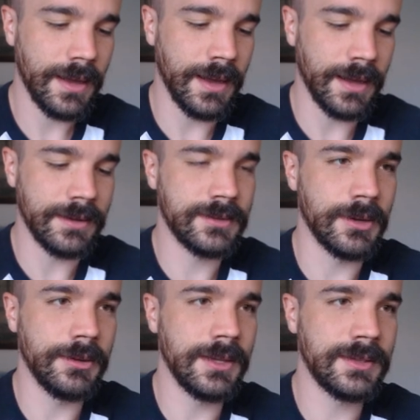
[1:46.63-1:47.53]
And
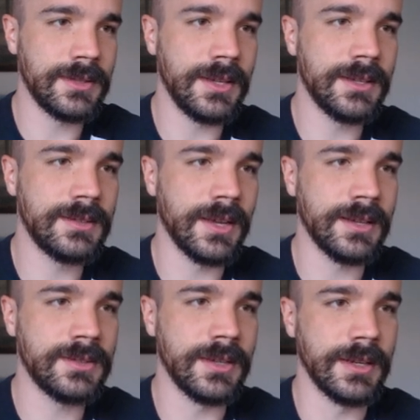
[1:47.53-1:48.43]
so this is
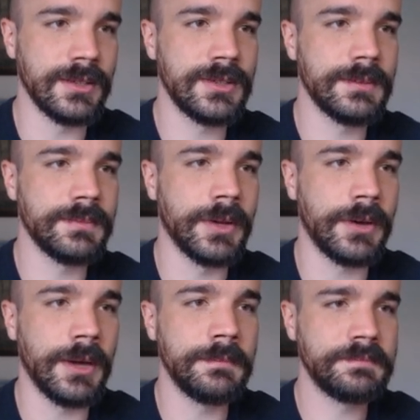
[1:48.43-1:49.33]
a sentence,
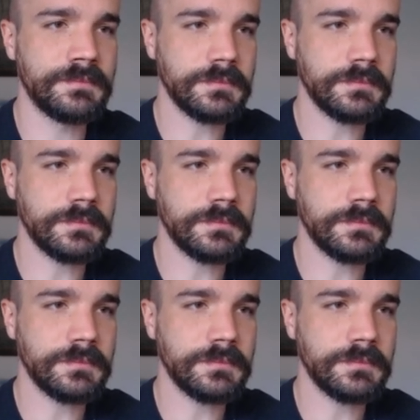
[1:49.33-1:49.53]
okay?